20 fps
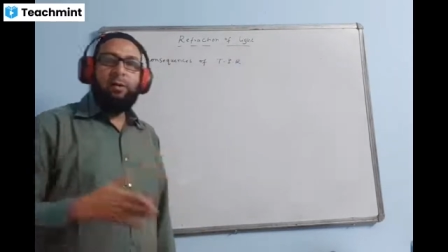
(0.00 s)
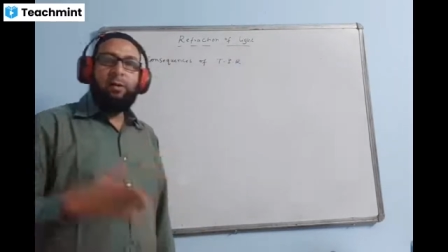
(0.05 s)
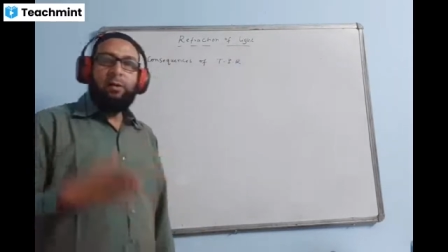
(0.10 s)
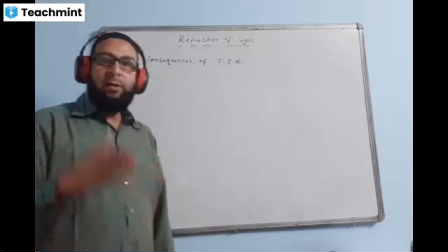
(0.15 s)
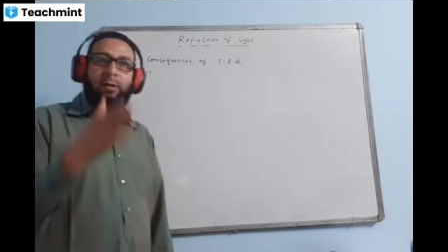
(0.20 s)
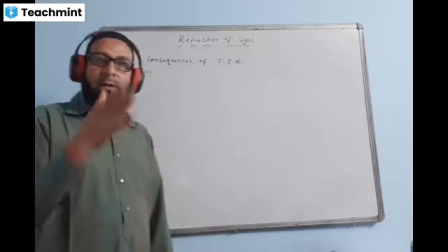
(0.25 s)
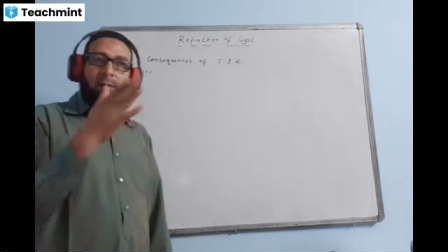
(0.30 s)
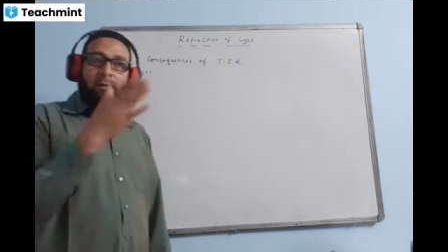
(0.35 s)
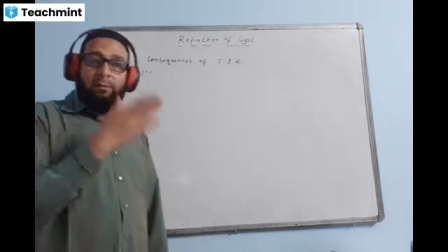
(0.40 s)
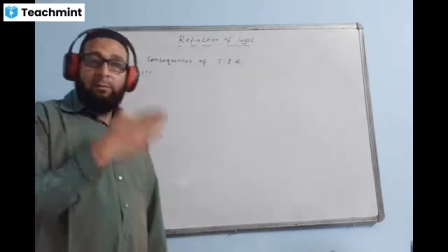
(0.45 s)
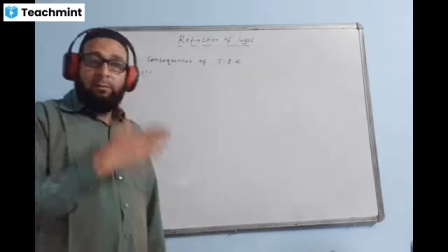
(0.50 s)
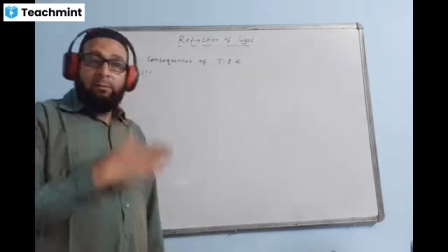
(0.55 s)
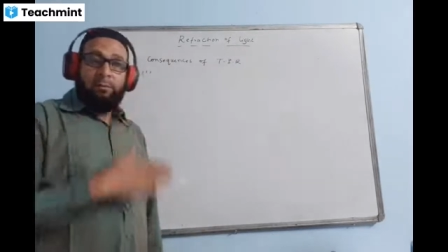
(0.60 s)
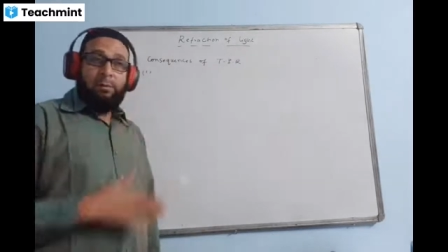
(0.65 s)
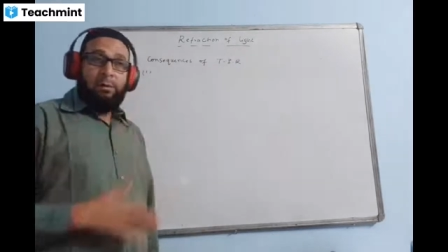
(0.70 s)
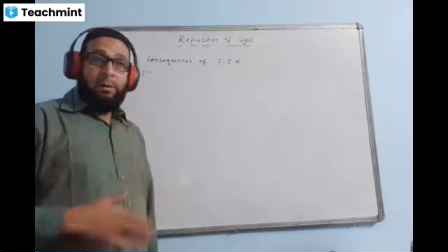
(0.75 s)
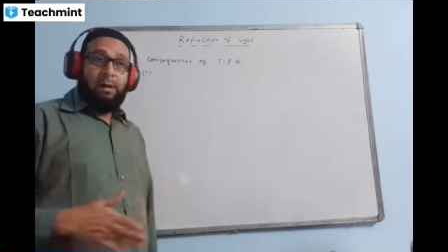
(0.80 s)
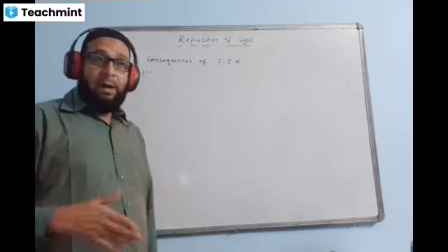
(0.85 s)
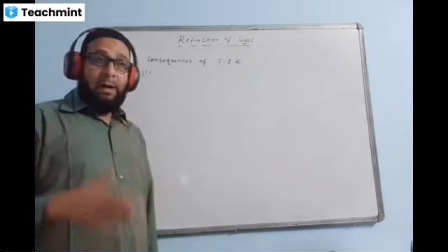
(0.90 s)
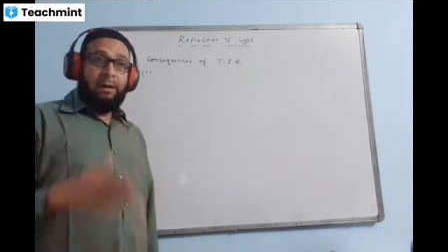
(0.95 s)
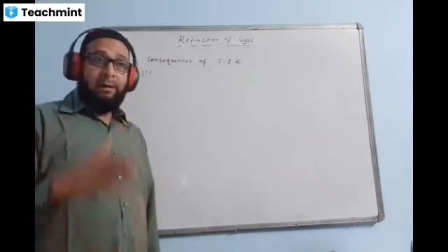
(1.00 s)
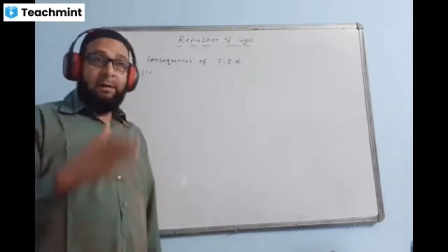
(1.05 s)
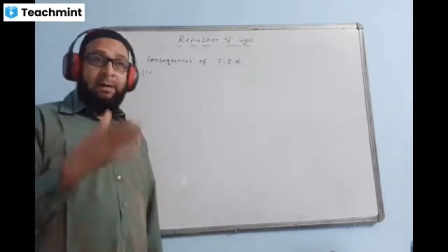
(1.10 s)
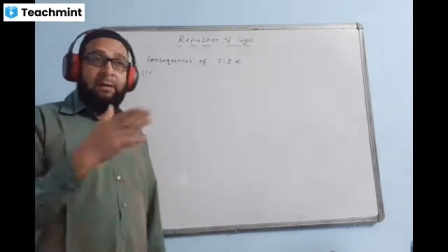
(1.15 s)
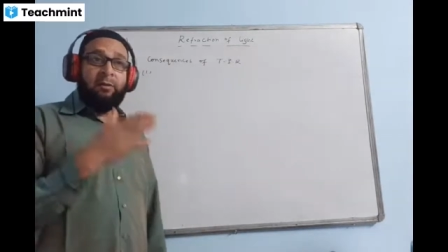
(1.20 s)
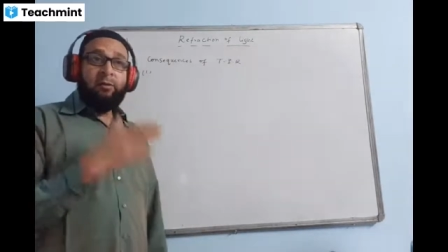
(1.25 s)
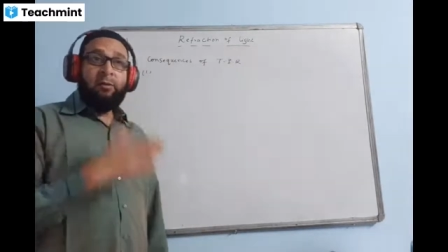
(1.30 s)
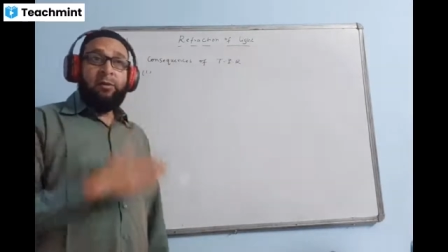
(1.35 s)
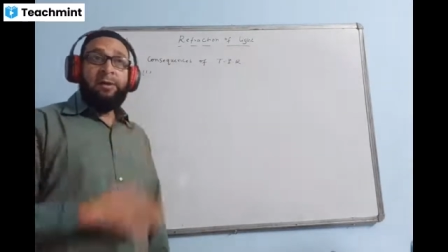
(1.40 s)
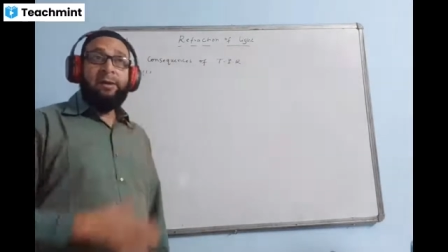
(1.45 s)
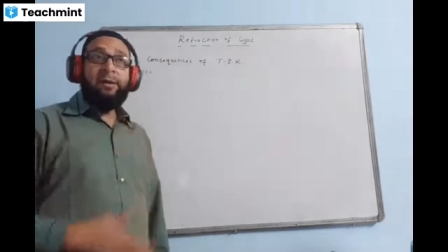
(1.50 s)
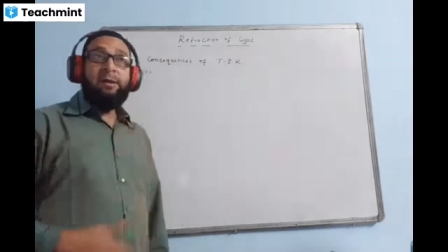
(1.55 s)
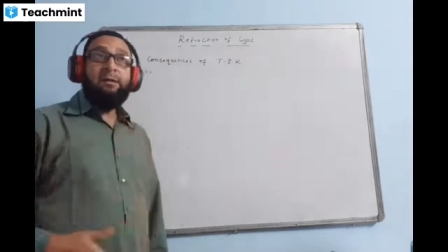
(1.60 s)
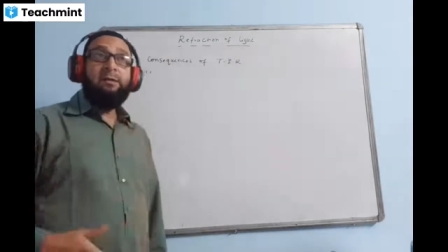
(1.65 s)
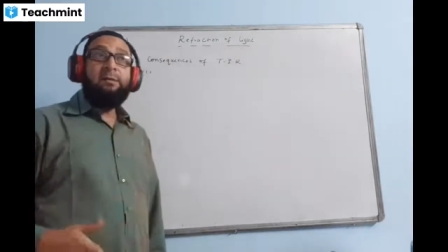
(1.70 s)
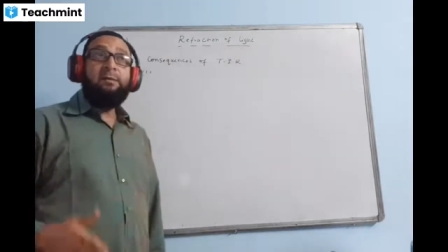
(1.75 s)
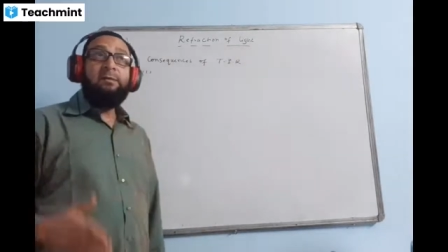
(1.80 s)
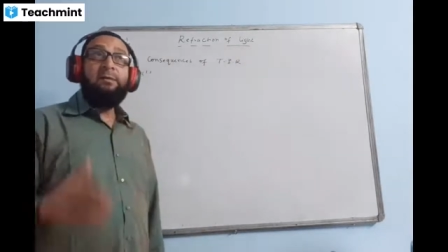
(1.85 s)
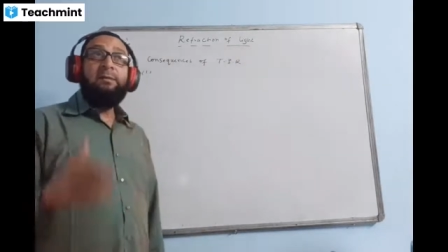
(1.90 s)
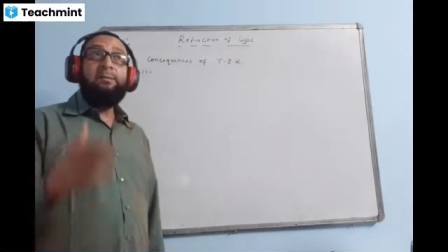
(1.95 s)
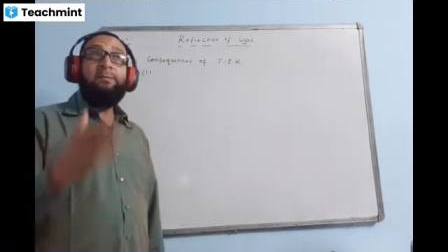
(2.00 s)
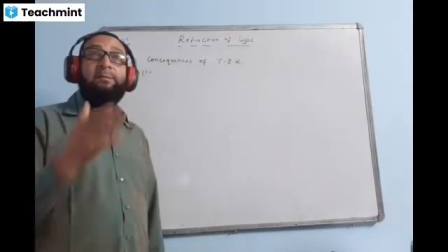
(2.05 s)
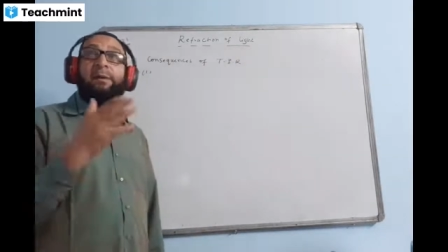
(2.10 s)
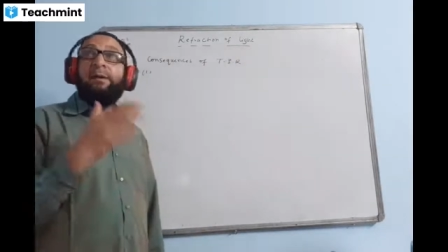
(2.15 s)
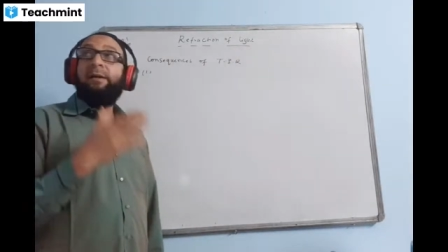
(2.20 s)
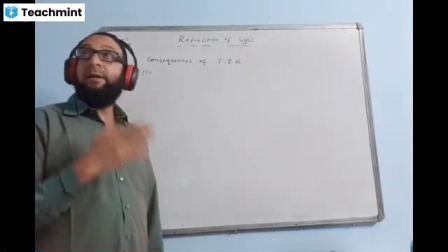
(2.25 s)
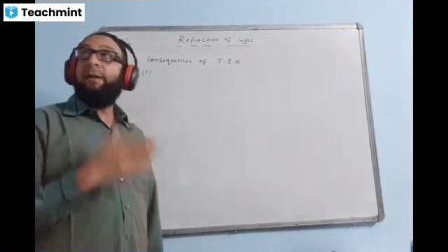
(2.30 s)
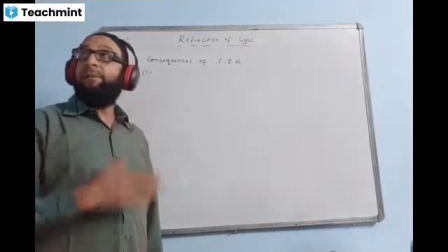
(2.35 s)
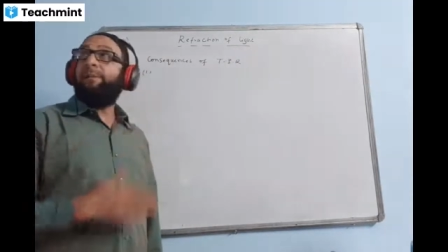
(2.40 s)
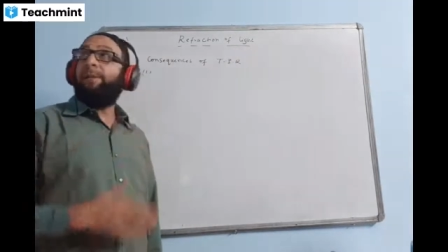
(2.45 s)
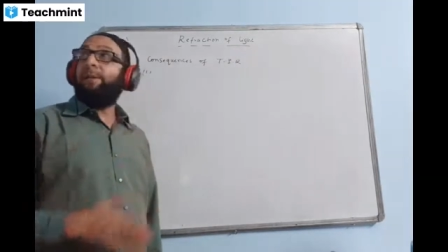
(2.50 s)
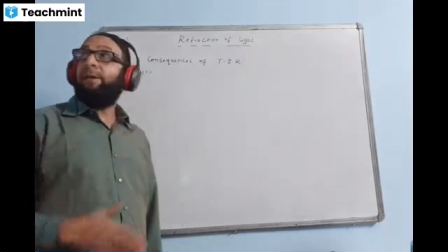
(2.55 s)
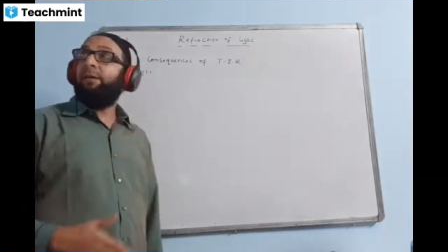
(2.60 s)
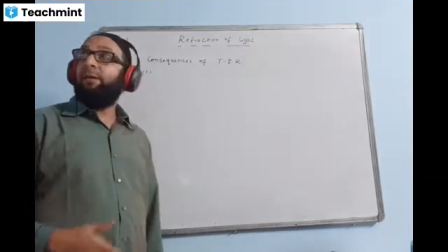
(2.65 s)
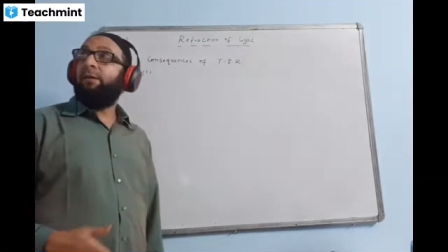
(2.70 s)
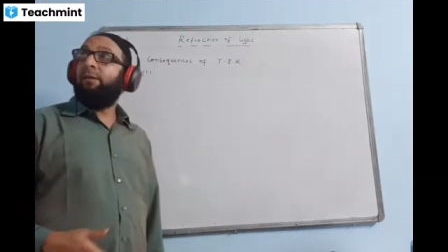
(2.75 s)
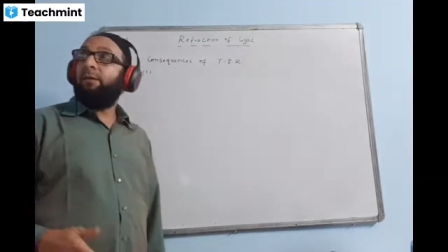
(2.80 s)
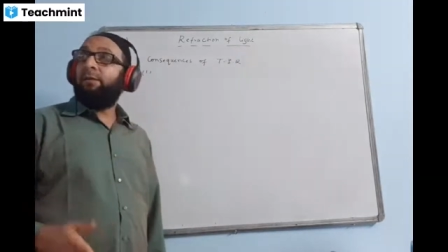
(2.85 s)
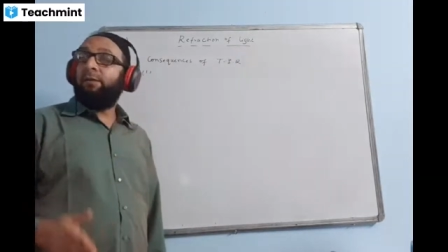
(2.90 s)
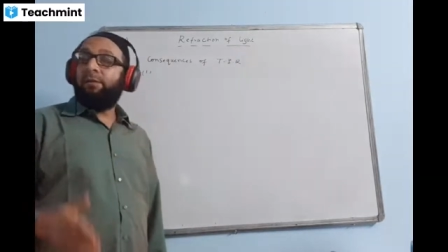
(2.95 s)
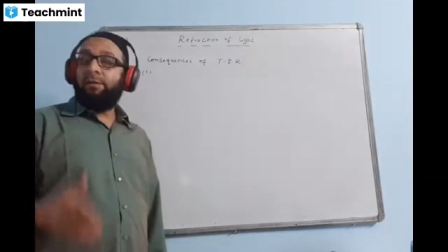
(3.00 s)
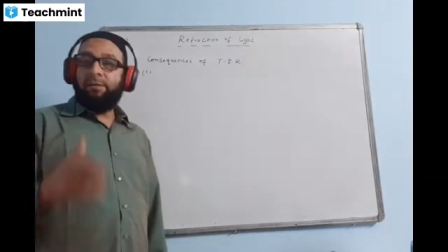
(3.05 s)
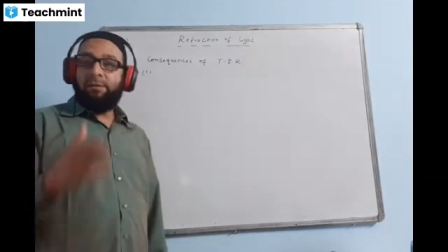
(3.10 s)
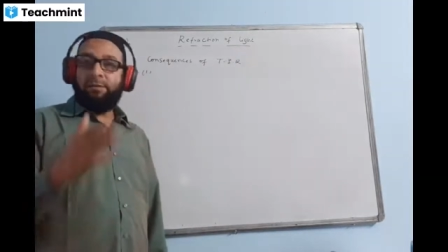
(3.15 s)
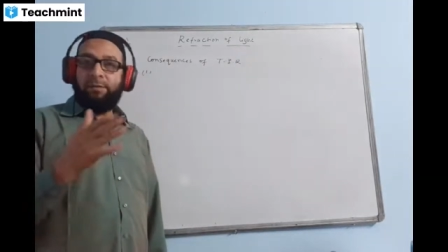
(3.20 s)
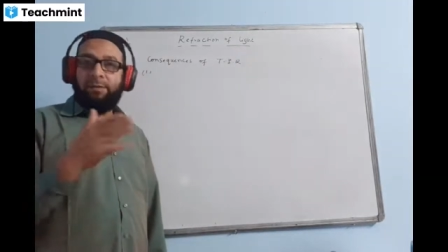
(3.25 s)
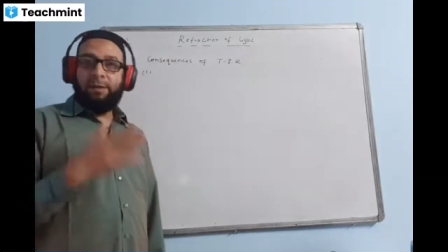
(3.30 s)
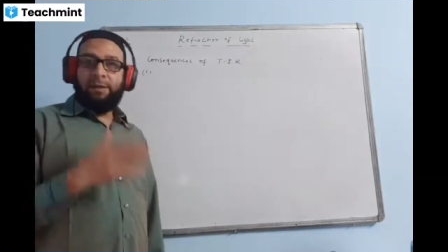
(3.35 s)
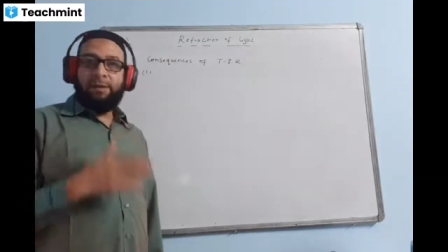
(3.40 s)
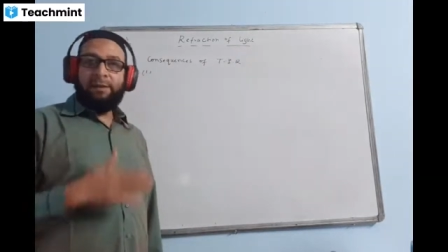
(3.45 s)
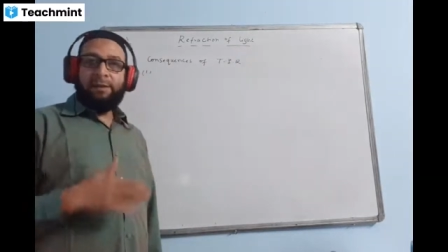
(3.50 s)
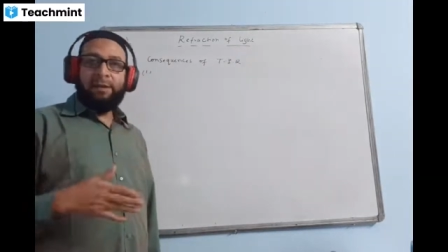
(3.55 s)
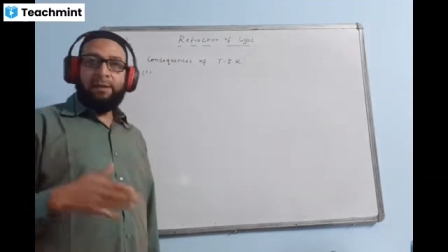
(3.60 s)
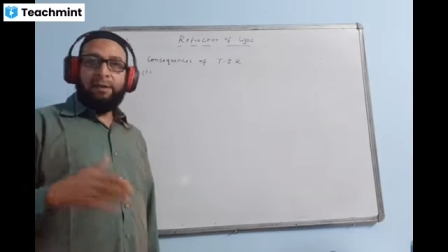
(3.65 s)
undergoing multiple internal reflections.